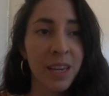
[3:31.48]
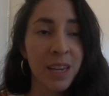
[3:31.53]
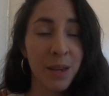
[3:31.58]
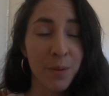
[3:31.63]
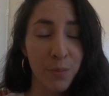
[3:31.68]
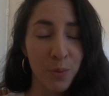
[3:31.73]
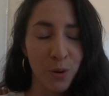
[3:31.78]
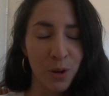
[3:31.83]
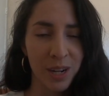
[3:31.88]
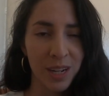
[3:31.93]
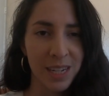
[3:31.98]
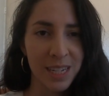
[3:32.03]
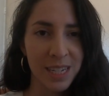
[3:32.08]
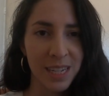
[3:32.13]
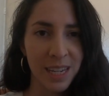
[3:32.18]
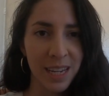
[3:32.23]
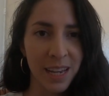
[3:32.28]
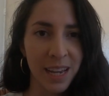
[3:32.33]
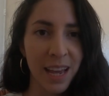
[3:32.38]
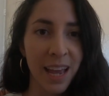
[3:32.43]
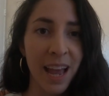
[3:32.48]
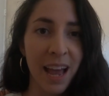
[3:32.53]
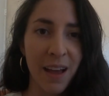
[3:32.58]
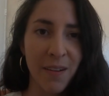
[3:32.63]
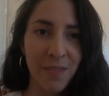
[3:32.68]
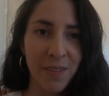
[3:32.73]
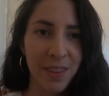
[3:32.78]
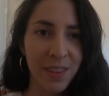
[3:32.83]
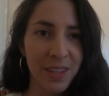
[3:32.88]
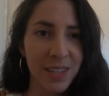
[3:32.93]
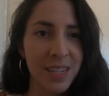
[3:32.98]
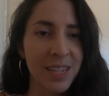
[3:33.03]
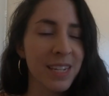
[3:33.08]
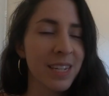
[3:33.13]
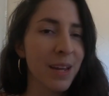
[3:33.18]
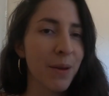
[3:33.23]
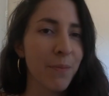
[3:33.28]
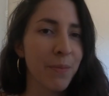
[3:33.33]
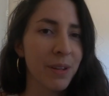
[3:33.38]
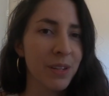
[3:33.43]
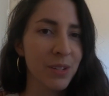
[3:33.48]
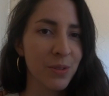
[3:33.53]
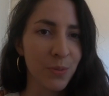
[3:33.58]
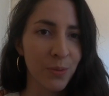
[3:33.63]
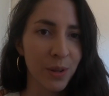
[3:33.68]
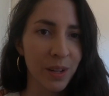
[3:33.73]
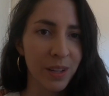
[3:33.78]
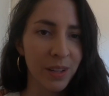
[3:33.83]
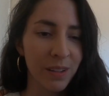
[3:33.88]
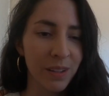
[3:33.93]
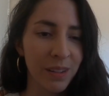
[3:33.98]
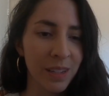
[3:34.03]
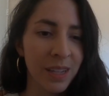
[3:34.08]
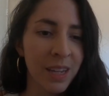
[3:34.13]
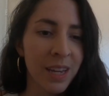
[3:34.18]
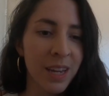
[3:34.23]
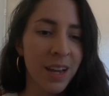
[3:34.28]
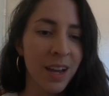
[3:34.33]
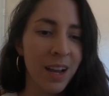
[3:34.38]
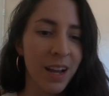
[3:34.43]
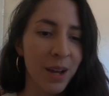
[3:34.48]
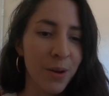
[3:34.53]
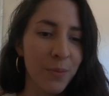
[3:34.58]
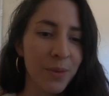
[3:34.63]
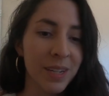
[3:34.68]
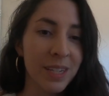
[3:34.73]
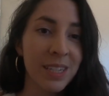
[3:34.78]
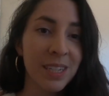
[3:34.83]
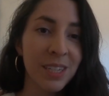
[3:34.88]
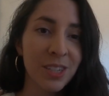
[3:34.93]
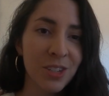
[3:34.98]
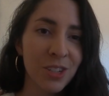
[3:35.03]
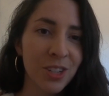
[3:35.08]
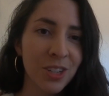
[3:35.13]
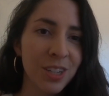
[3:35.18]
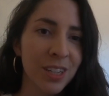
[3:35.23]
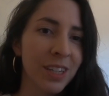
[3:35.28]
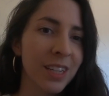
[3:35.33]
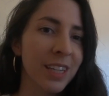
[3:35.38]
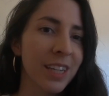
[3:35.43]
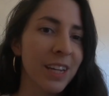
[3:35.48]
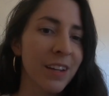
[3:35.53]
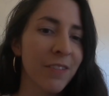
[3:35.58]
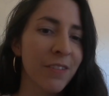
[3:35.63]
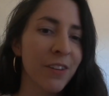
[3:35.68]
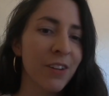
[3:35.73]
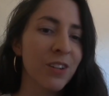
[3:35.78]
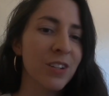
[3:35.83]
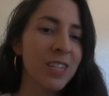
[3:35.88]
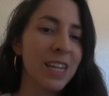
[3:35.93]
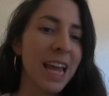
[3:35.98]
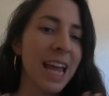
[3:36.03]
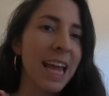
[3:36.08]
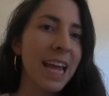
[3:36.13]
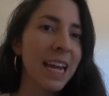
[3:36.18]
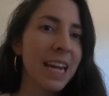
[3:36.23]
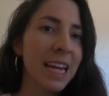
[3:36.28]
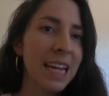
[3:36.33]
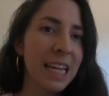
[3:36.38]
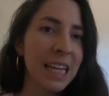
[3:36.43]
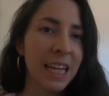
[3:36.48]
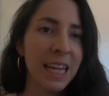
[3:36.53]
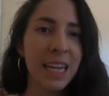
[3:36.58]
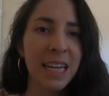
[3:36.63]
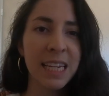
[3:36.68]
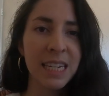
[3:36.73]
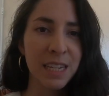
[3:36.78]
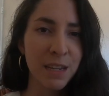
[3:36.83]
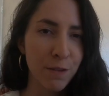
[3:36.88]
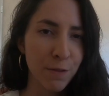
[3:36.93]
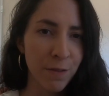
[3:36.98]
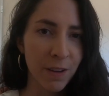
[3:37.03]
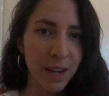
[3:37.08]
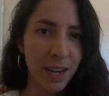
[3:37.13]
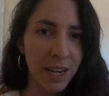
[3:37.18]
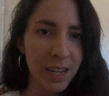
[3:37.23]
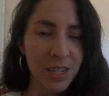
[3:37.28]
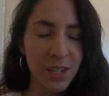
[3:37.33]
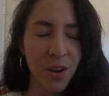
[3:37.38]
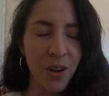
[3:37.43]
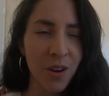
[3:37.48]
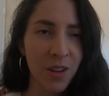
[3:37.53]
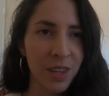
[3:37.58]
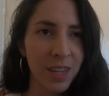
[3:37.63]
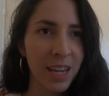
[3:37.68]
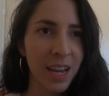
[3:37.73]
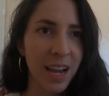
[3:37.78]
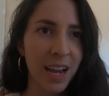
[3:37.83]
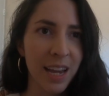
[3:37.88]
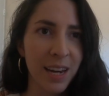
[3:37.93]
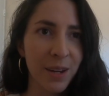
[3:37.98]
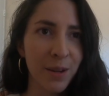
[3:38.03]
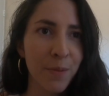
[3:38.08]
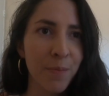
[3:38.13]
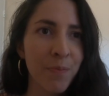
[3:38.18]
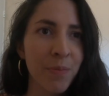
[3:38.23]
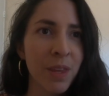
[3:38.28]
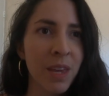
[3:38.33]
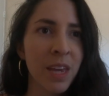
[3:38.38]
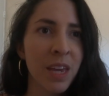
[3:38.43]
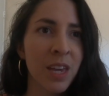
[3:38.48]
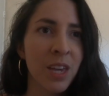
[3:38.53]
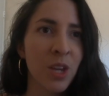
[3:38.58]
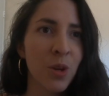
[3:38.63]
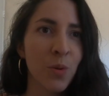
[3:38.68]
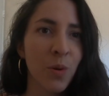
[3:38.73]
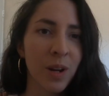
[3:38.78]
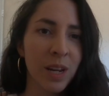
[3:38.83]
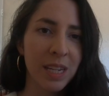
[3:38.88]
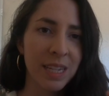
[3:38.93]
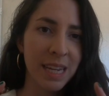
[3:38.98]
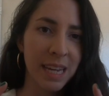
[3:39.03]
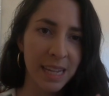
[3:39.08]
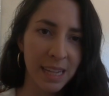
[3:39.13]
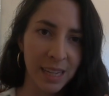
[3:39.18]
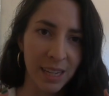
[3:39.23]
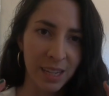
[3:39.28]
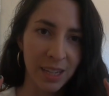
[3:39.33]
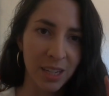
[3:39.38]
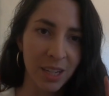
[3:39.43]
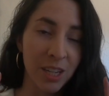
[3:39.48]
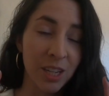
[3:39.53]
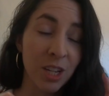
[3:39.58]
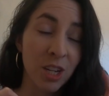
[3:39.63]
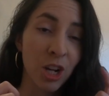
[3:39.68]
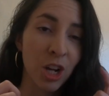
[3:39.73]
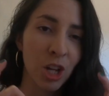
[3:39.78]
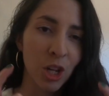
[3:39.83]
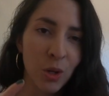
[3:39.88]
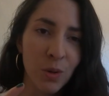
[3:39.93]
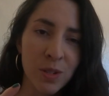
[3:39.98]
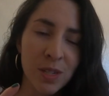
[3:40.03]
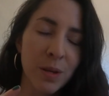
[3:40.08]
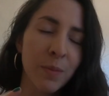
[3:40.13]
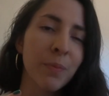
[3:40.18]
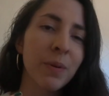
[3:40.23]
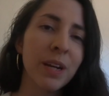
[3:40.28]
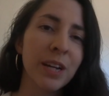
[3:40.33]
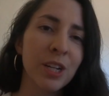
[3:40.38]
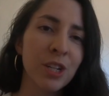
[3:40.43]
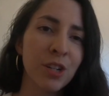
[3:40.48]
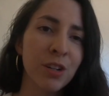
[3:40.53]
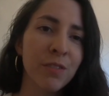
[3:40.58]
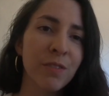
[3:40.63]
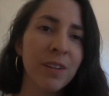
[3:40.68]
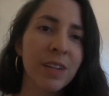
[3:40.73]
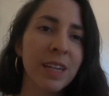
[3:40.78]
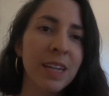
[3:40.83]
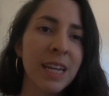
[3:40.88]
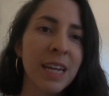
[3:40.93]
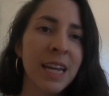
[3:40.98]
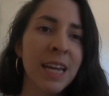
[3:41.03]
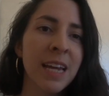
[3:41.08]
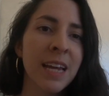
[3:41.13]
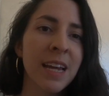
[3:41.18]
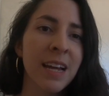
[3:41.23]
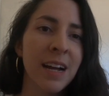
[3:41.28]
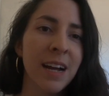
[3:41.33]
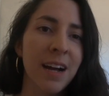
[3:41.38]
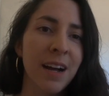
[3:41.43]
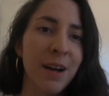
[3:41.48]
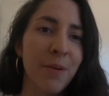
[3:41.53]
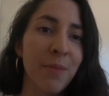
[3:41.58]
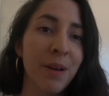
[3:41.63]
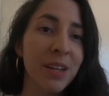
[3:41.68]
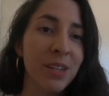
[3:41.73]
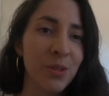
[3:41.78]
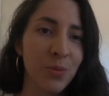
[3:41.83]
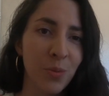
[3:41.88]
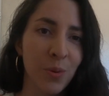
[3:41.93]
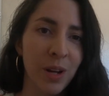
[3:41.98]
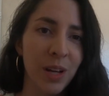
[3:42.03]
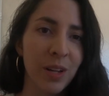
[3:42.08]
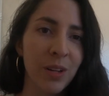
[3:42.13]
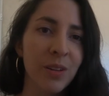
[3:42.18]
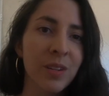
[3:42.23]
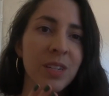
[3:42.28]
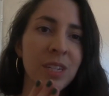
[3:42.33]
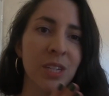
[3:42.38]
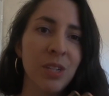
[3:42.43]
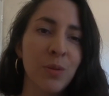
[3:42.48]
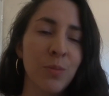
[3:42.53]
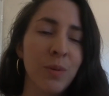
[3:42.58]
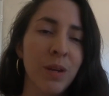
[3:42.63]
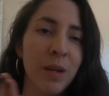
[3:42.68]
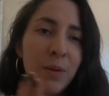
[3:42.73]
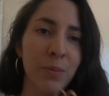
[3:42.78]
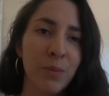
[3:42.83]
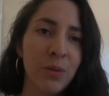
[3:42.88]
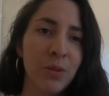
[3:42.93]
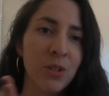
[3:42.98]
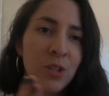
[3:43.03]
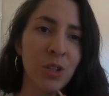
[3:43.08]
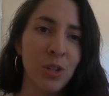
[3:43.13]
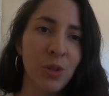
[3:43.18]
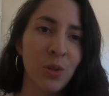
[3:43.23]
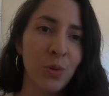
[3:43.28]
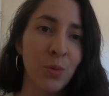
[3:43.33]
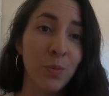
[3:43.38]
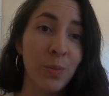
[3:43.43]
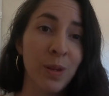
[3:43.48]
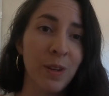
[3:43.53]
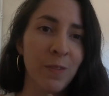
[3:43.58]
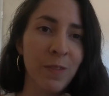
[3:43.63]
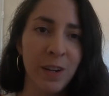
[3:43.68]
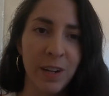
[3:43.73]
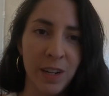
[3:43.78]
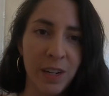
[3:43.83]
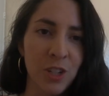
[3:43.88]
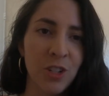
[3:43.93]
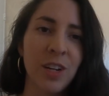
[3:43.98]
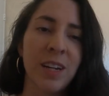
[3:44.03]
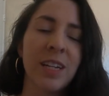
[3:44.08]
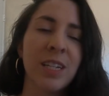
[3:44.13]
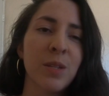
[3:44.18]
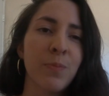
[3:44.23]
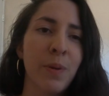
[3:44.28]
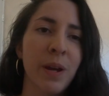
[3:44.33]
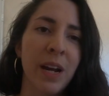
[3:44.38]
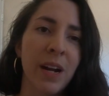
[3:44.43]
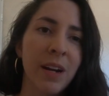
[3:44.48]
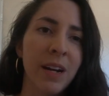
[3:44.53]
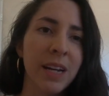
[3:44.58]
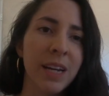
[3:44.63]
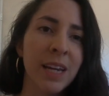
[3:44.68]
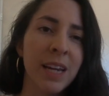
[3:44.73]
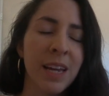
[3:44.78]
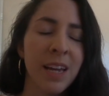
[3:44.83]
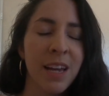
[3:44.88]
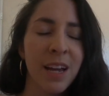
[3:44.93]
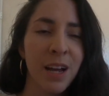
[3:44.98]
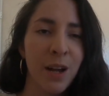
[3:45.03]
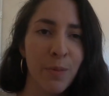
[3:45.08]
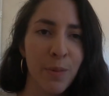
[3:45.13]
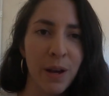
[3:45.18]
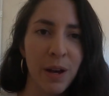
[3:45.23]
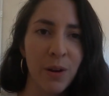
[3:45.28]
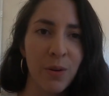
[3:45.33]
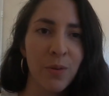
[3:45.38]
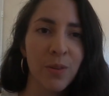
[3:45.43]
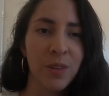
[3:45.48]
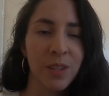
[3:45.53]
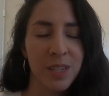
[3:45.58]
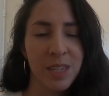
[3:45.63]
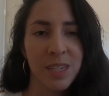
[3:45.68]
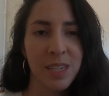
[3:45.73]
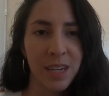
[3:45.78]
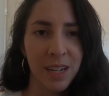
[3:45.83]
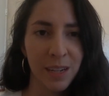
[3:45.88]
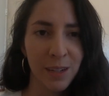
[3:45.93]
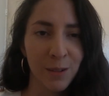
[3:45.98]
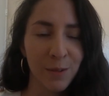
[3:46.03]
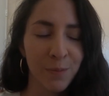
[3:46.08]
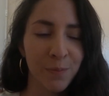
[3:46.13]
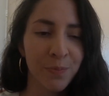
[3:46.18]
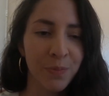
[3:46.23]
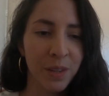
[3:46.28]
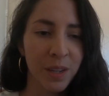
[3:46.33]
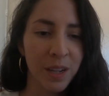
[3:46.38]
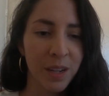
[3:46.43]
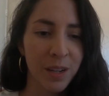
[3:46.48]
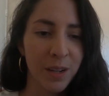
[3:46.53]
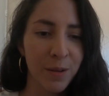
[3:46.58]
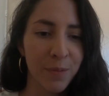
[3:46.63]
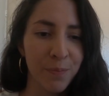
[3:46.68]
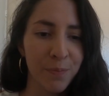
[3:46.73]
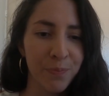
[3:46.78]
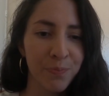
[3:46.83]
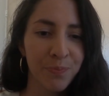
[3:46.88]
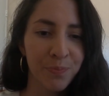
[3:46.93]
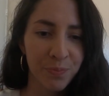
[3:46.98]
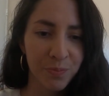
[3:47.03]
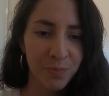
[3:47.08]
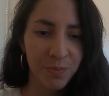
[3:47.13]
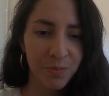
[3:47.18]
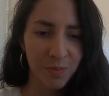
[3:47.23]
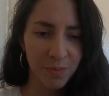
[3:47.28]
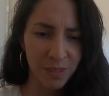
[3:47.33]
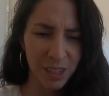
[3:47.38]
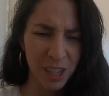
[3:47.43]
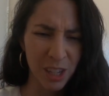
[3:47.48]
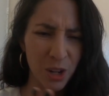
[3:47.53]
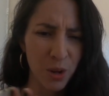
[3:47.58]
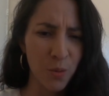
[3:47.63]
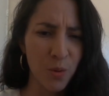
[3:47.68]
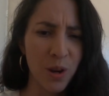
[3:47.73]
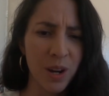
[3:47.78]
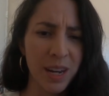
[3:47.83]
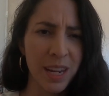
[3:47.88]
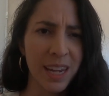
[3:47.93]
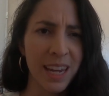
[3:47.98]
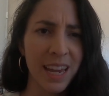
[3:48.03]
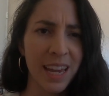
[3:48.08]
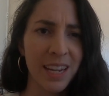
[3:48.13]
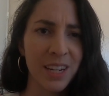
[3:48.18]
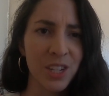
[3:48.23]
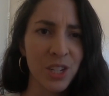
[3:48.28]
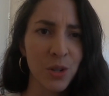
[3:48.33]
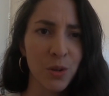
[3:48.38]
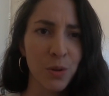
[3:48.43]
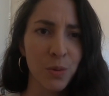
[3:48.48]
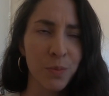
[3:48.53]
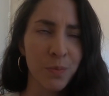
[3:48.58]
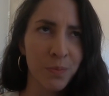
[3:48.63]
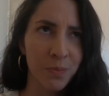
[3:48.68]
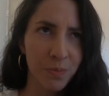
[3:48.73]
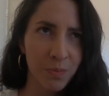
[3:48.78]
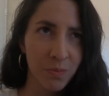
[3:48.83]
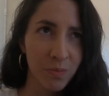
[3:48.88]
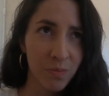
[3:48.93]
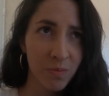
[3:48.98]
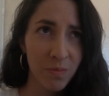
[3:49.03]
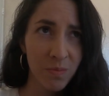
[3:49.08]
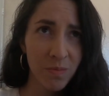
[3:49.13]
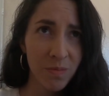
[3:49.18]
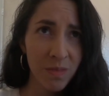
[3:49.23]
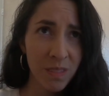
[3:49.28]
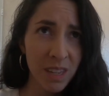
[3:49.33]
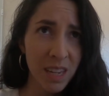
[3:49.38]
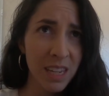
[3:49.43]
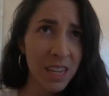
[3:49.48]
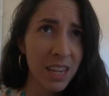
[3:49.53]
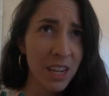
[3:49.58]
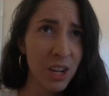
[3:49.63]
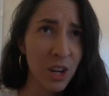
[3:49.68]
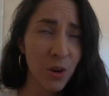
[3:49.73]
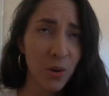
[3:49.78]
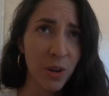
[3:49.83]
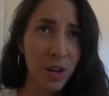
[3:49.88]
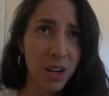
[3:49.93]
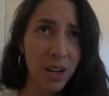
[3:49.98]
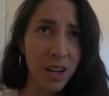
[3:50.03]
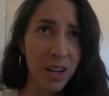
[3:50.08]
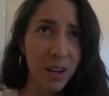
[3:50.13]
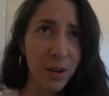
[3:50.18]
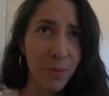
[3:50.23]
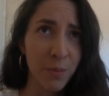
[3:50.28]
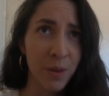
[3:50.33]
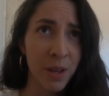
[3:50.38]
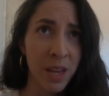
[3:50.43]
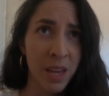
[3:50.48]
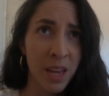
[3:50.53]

important to have in this step as well. Additionally, if there's any defects on the item, you want to take a close-up picture of it as well, to be able to be very transparent about the sale. You don't want to get into a